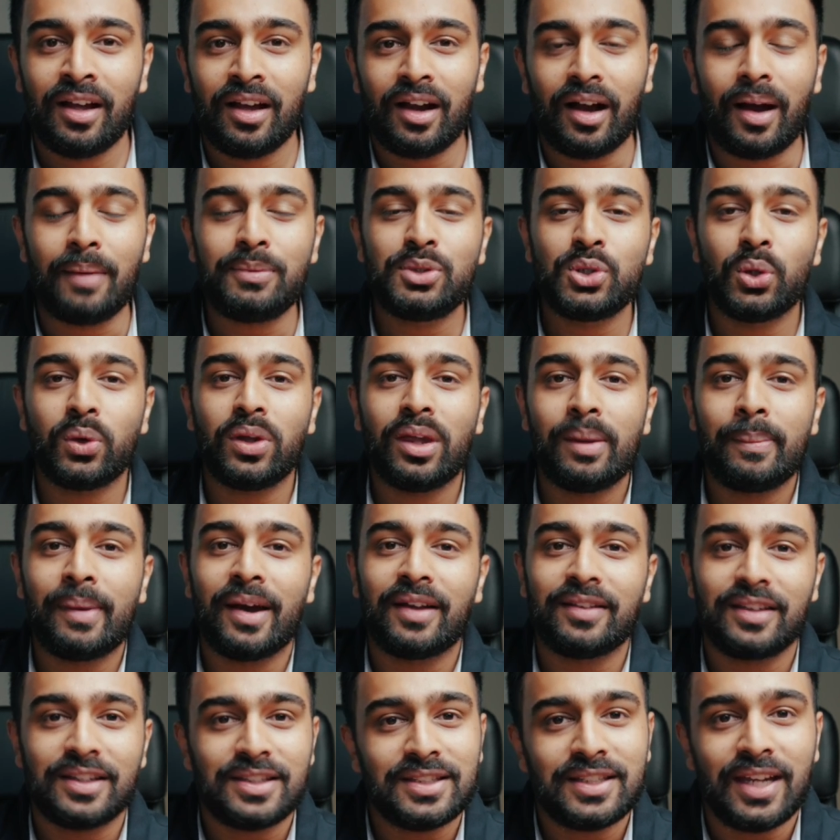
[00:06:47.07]
I'm talking
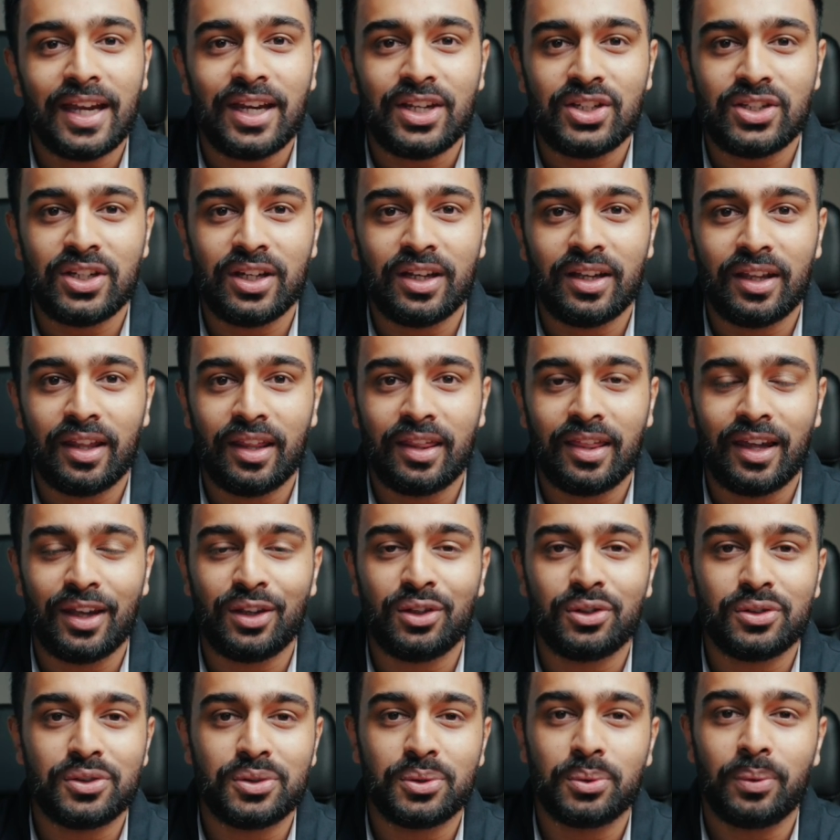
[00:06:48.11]
about the teaching that
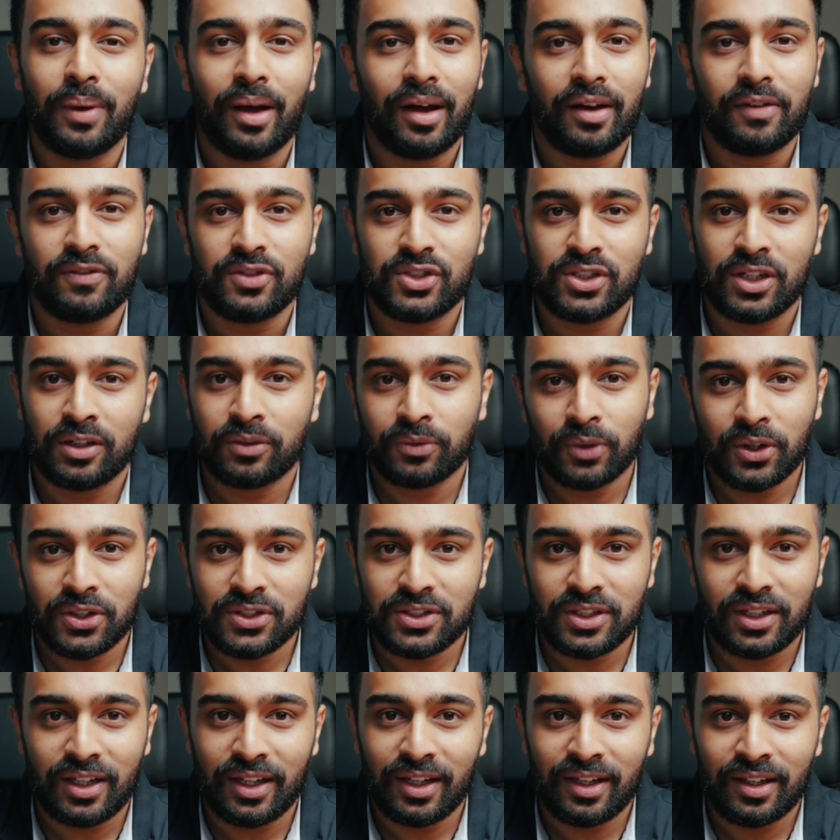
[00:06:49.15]
you do out of
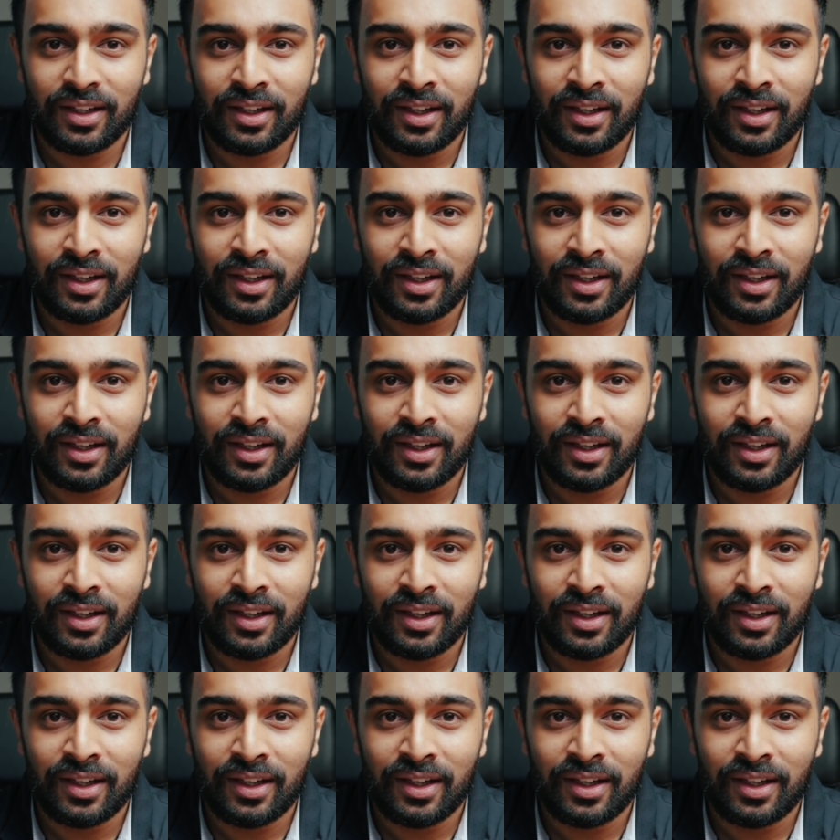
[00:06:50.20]
generosity.